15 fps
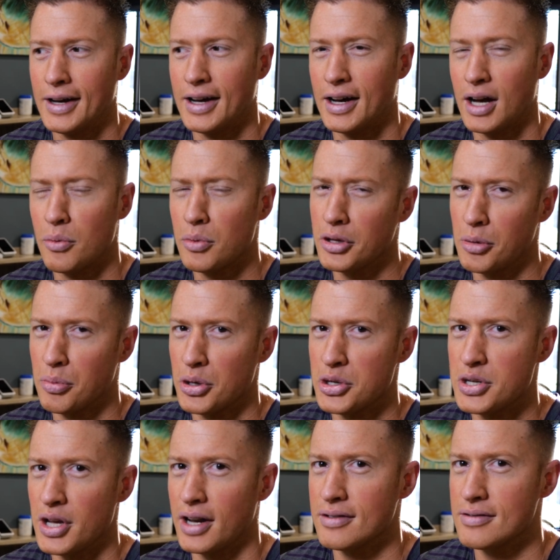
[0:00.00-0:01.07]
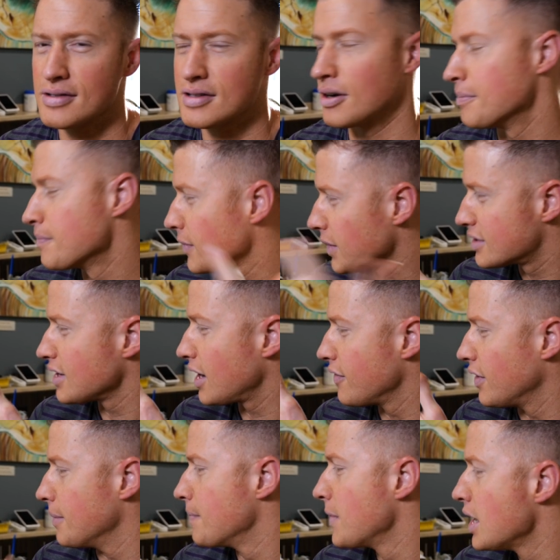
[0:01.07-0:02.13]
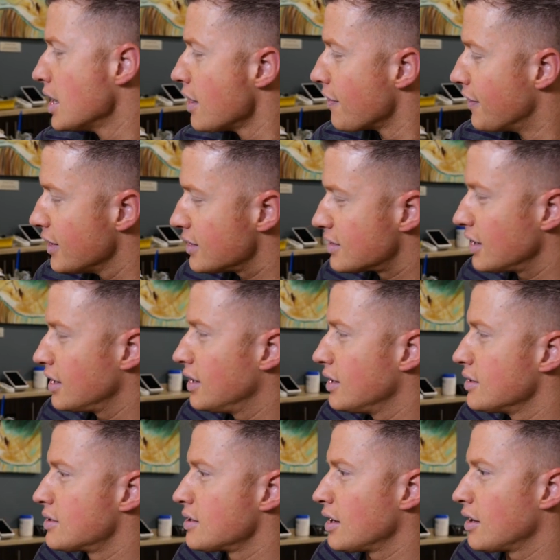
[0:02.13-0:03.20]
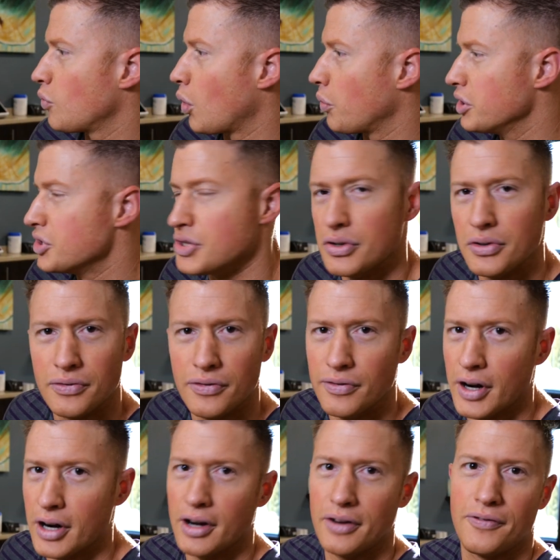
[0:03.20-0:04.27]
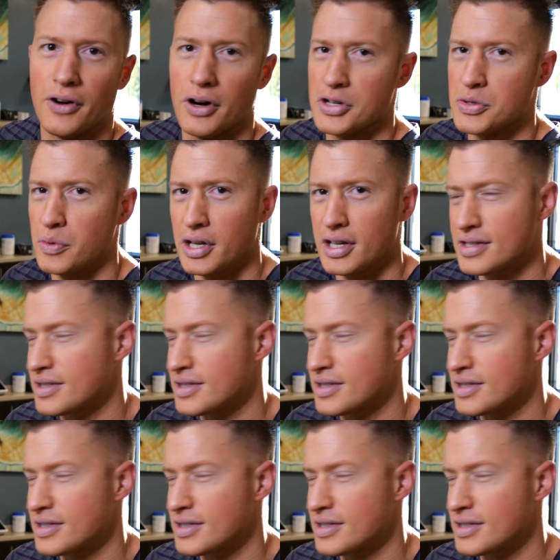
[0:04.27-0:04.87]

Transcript: uh, I really appreciate it. So let's dive in. This is what we do very first. We